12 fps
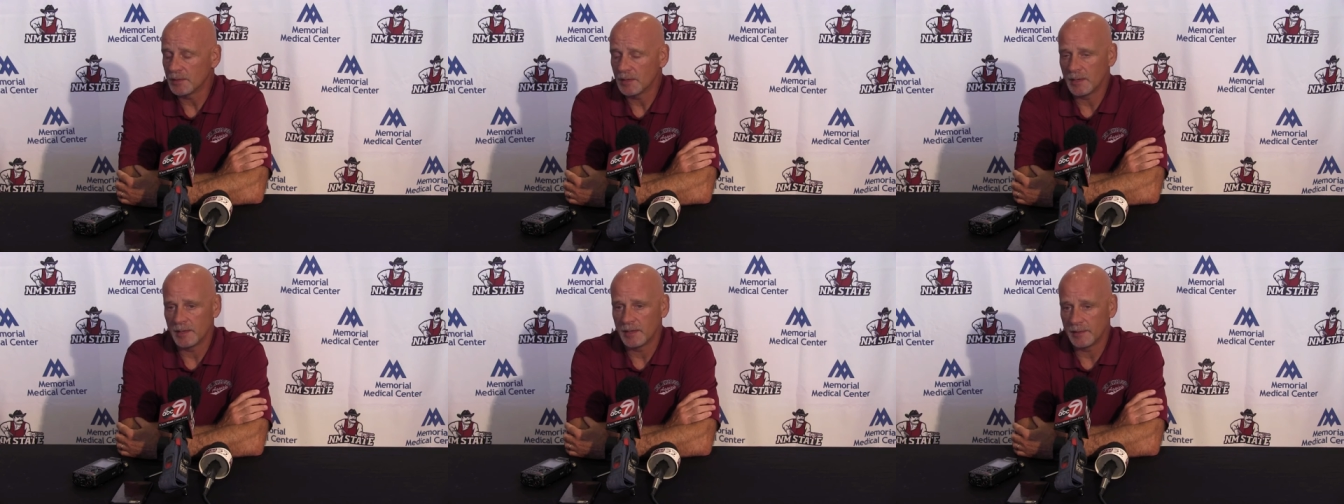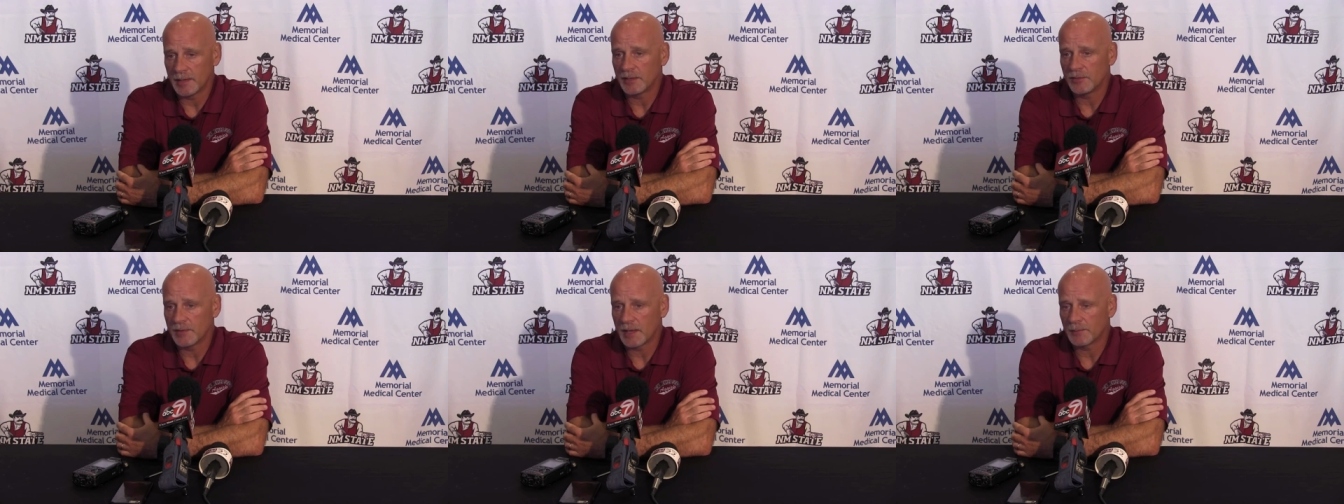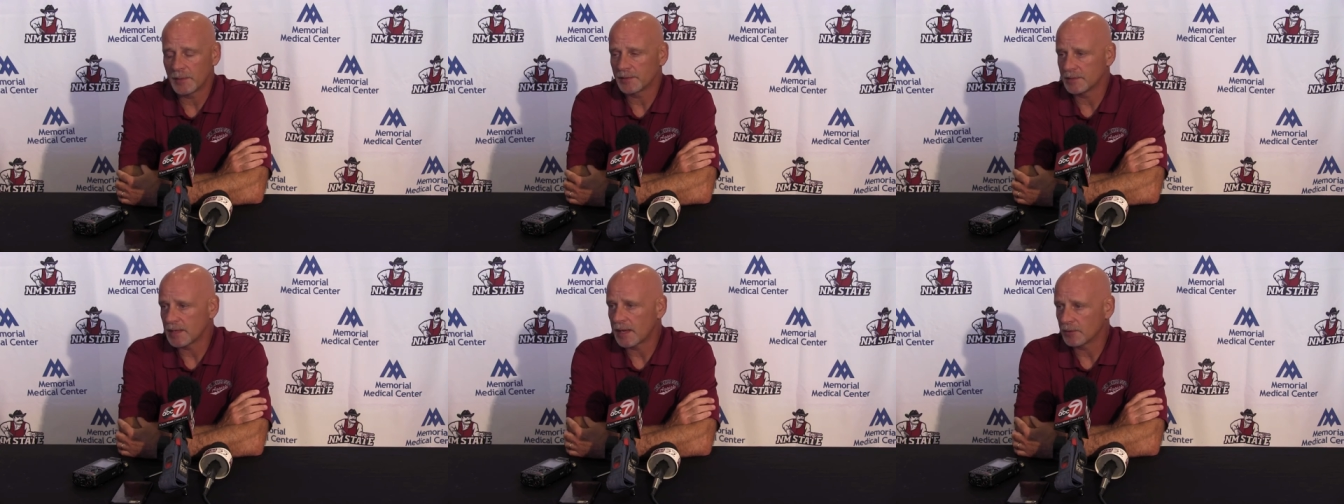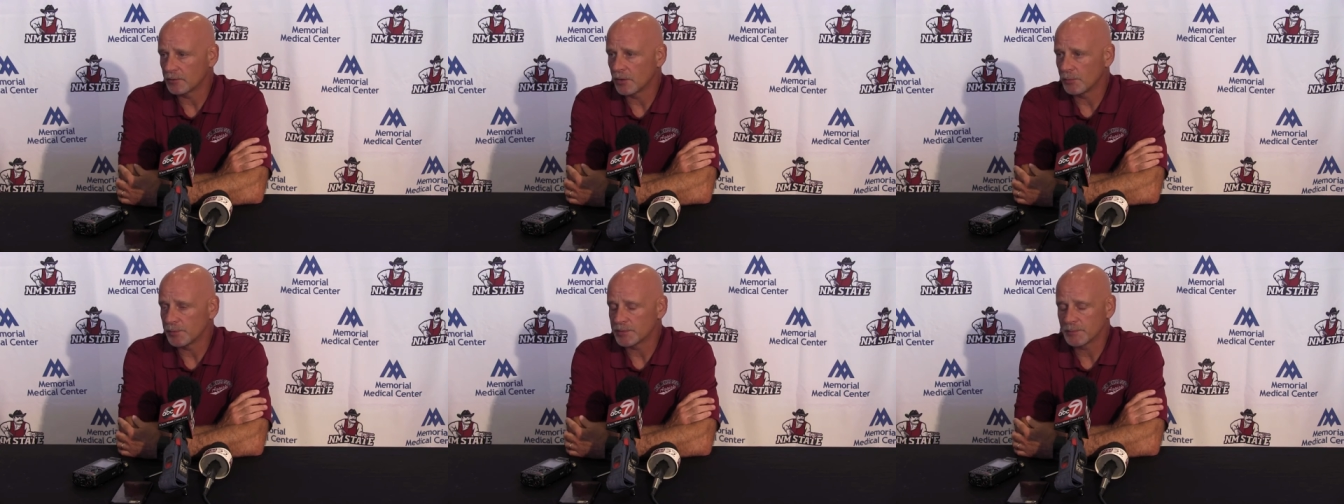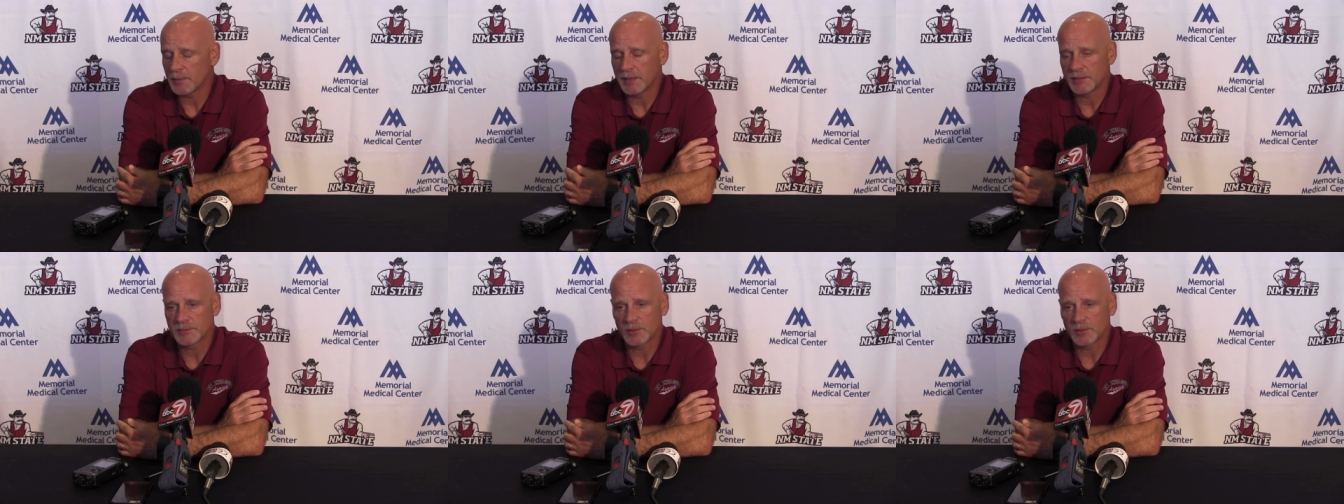And now you've got to make the tackle in open space.